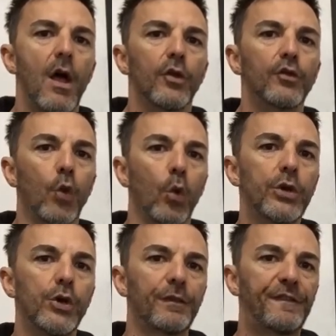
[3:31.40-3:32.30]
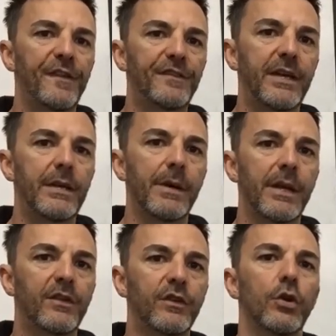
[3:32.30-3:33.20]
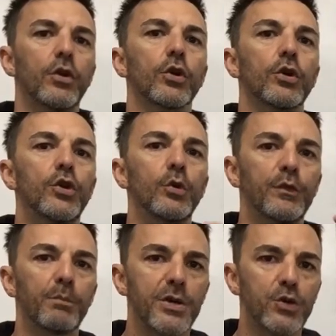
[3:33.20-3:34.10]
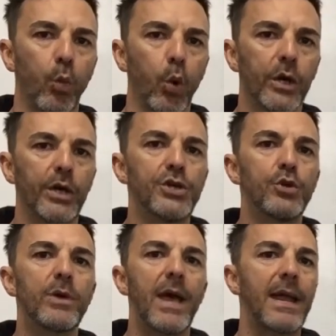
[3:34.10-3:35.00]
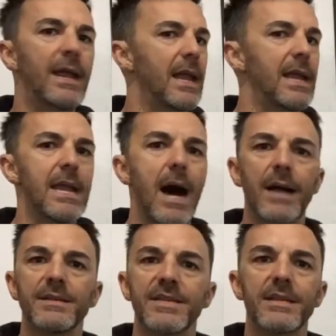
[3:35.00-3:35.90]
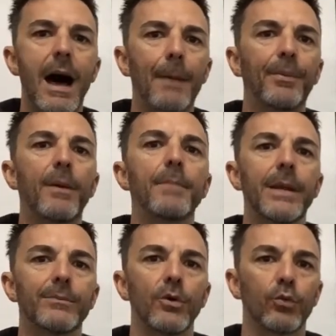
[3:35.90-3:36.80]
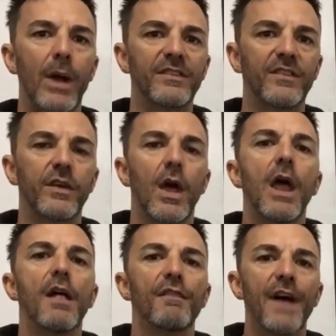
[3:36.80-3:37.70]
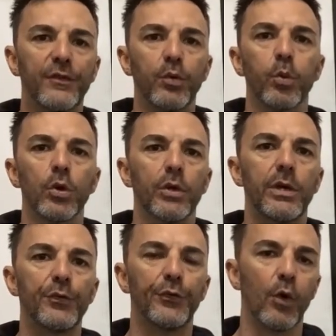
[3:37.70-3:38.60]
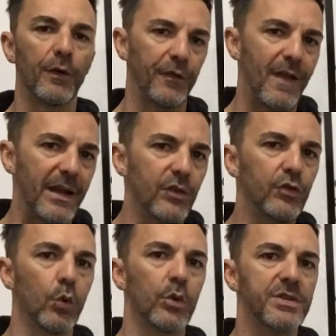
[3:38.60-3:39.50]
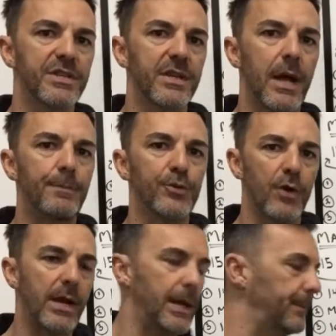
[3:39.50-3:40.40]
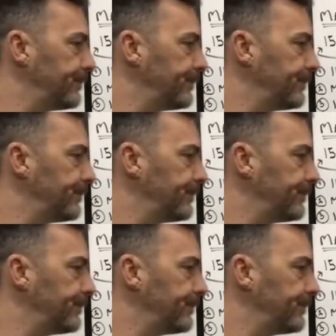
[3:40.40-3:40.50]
During your 15 minutes, you're gonna do as much work as you can, non-stop, minimal rest. That's what we're looking for that endurance type training.